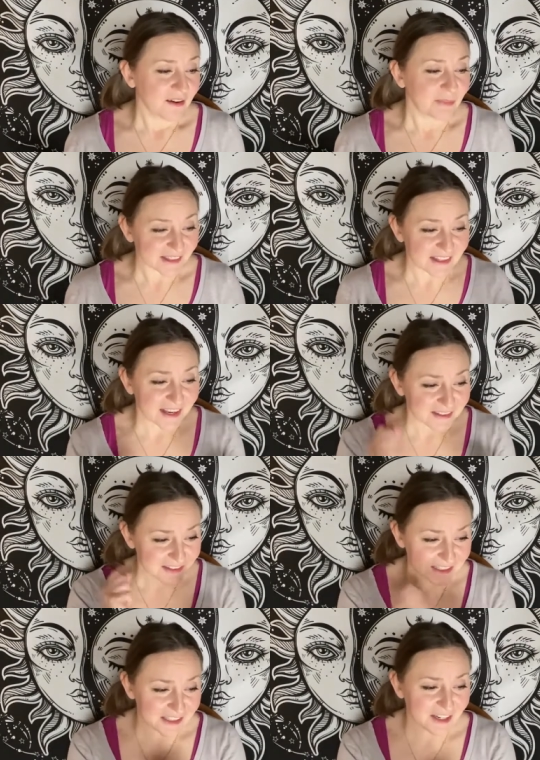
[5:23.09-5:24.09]
But that
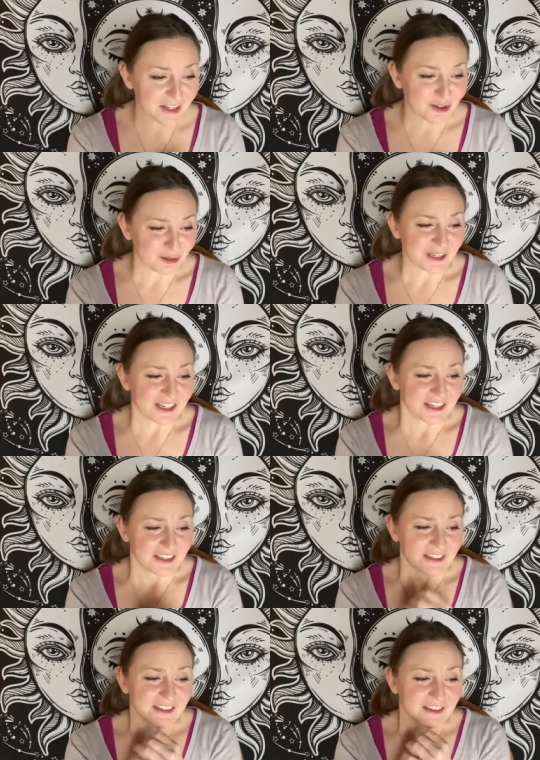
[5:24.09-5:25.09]
Leo
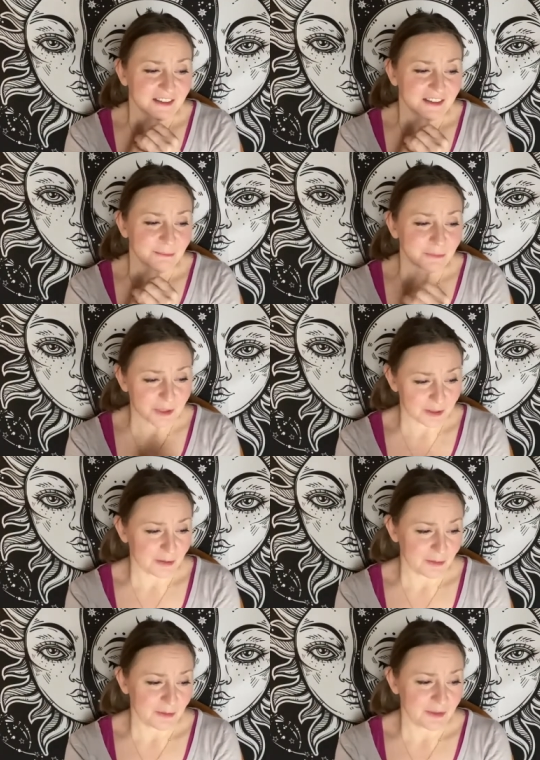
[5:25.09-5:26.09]

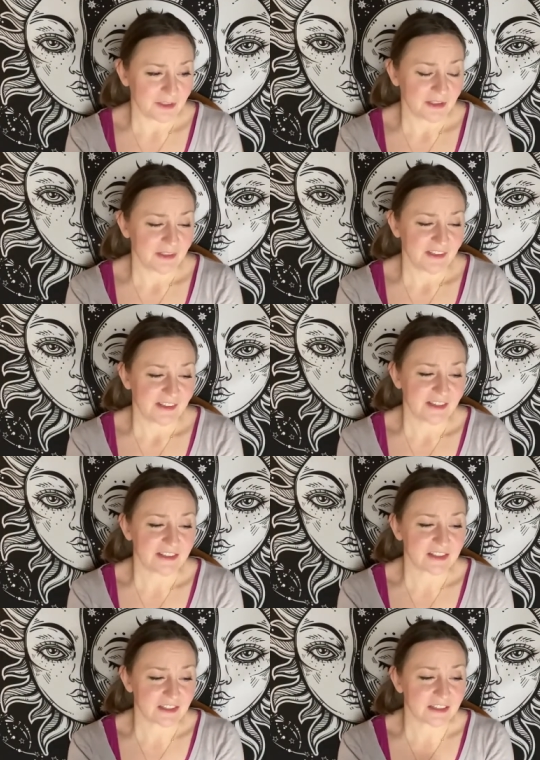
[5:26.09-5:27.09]
moon
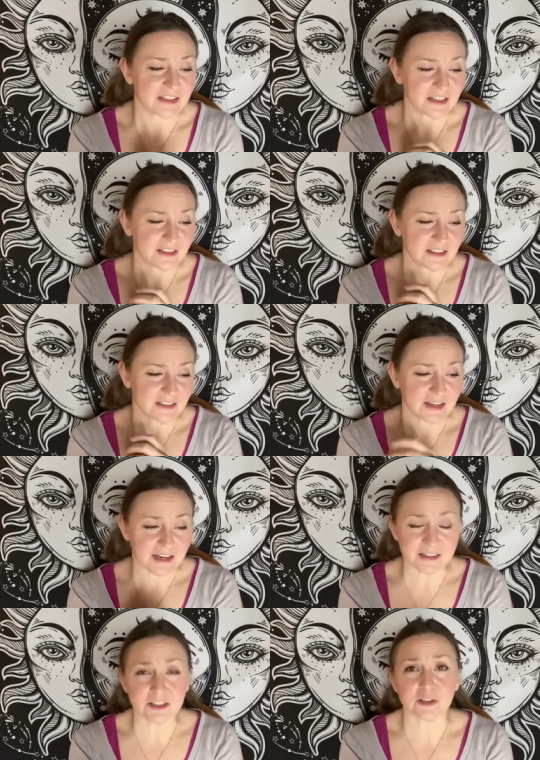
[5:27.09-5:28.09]
is it's at
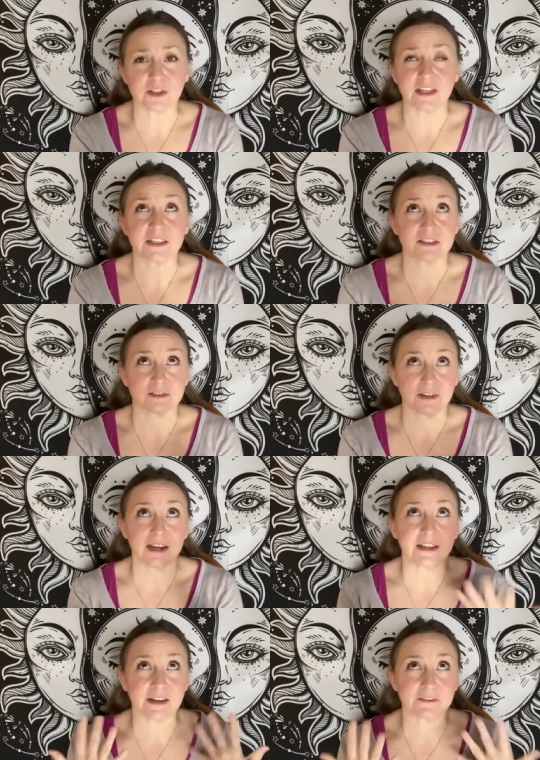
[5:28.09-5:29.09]
nine degrees,
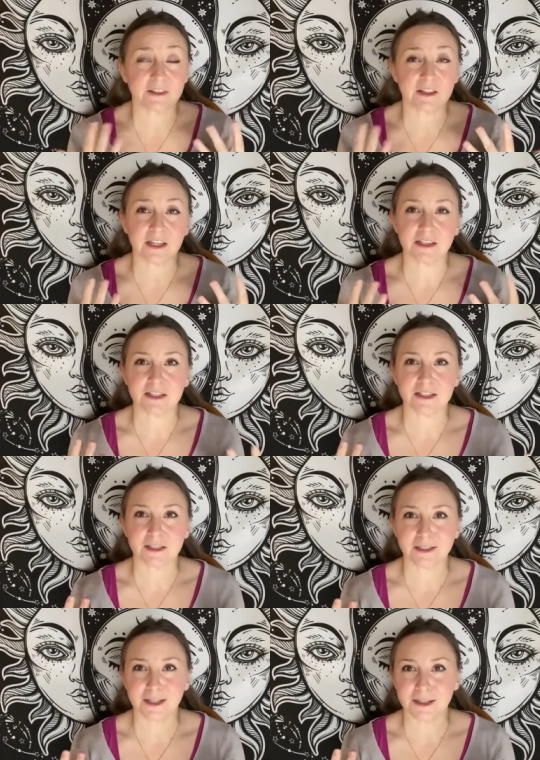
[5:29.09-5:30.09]
right? And I feel like this
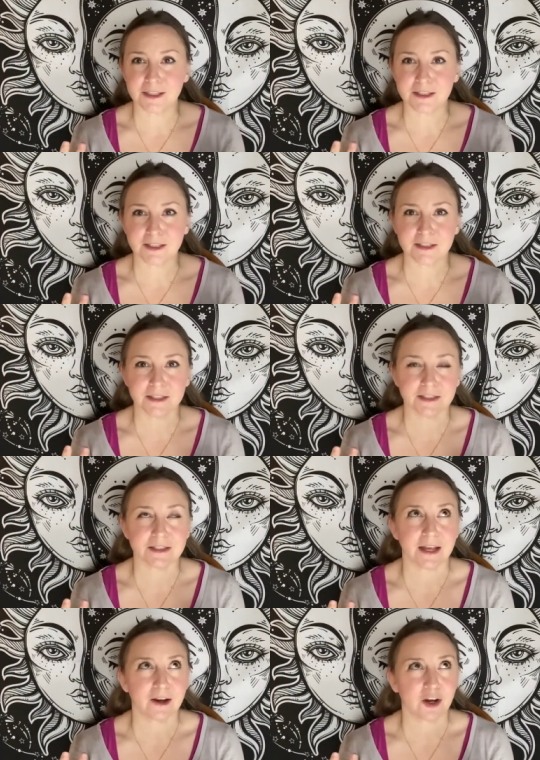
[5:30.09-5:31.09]
in this
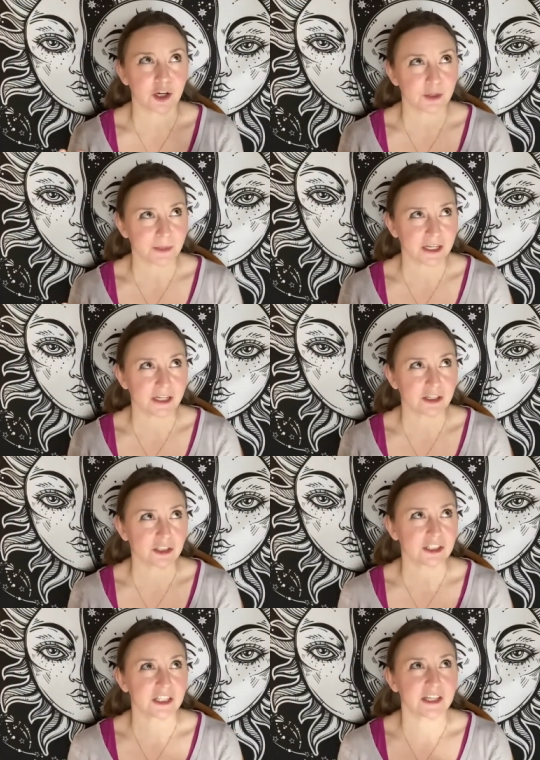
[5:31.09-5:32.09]
instance that hermit
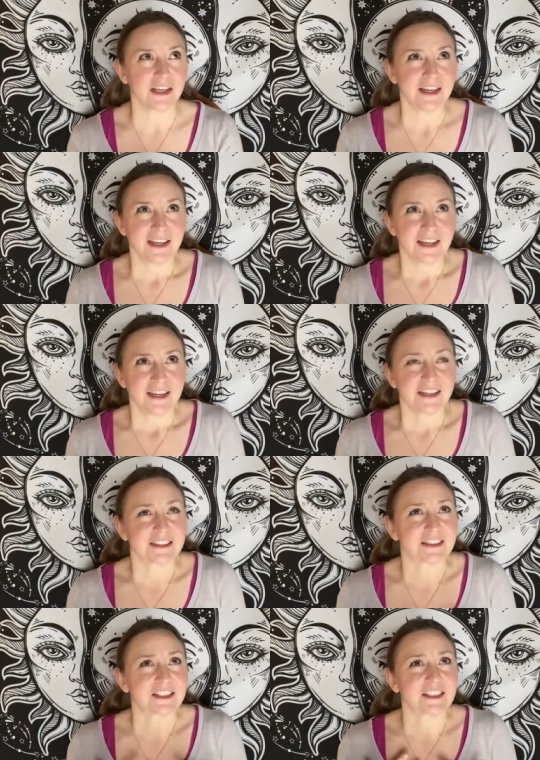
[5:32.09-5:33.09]
energy
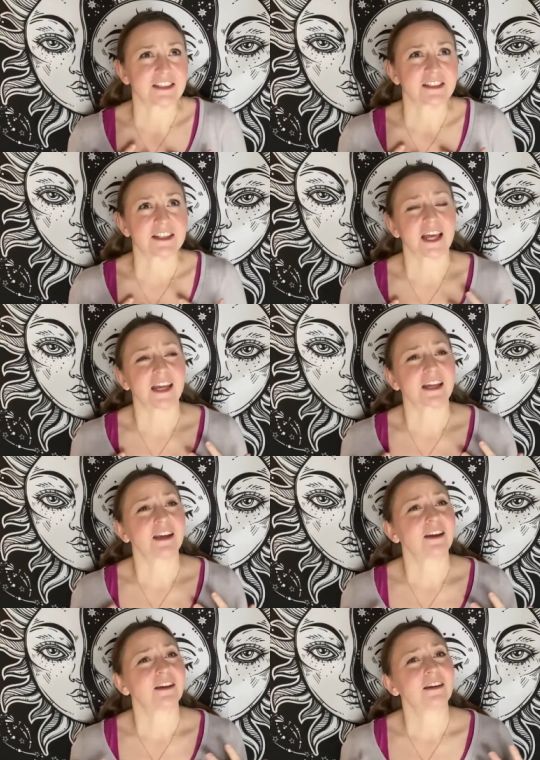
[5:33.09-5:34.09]
is just like
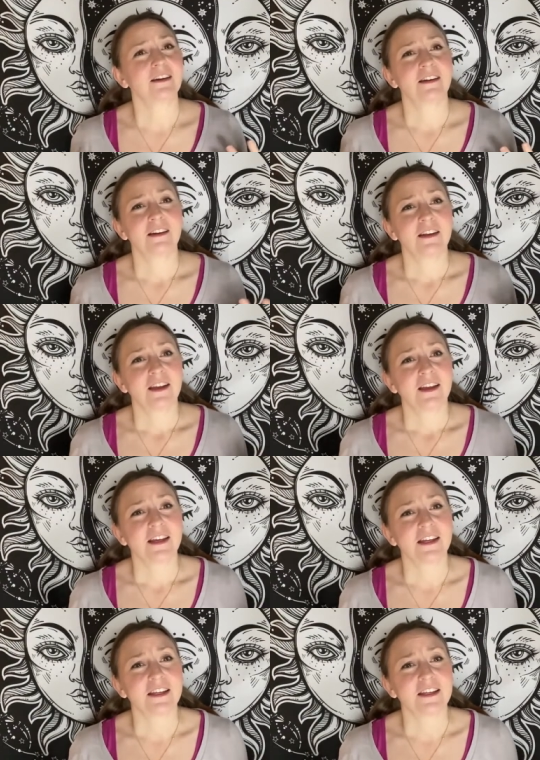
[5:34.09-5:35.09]

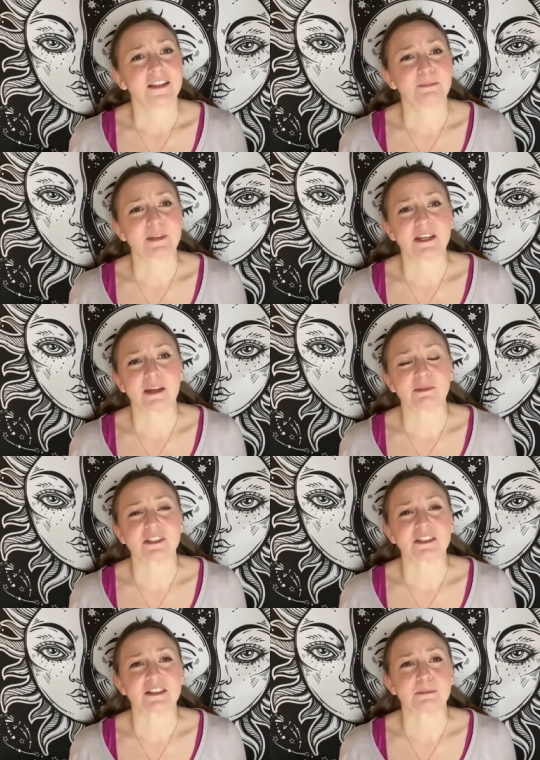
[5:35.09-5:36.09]
it's being able
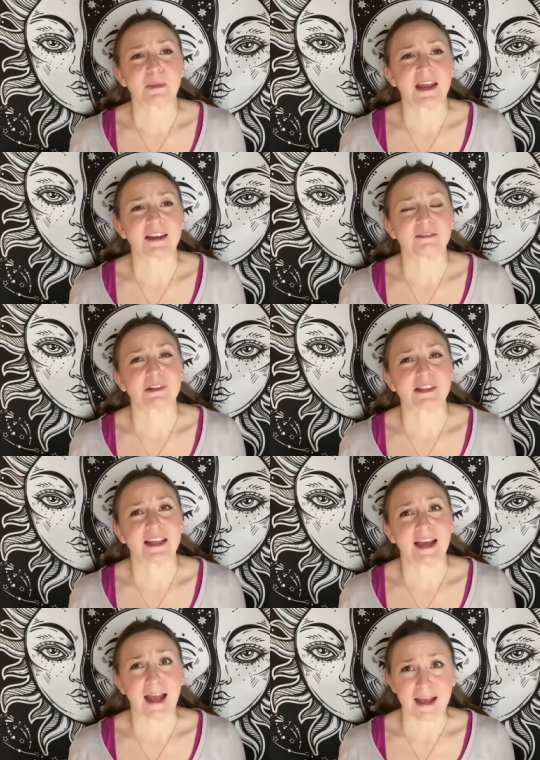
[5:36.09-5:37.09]
to sit back and
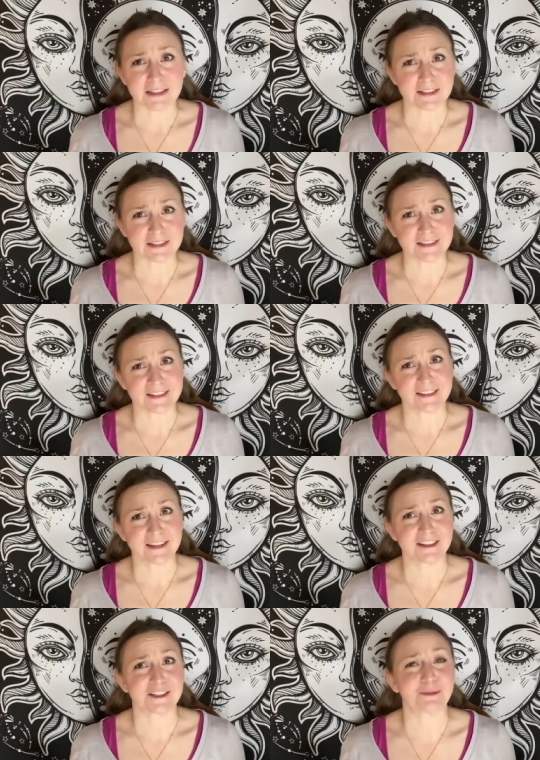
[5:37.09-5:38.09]
relax
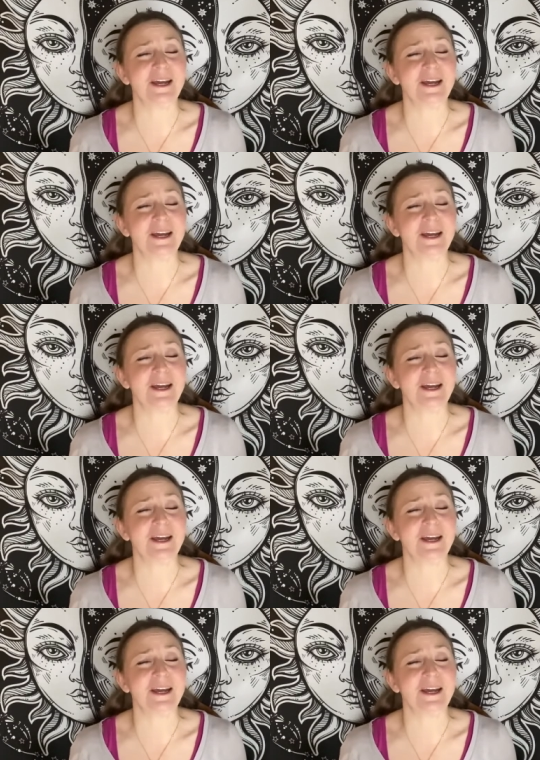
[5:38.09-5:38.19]
a little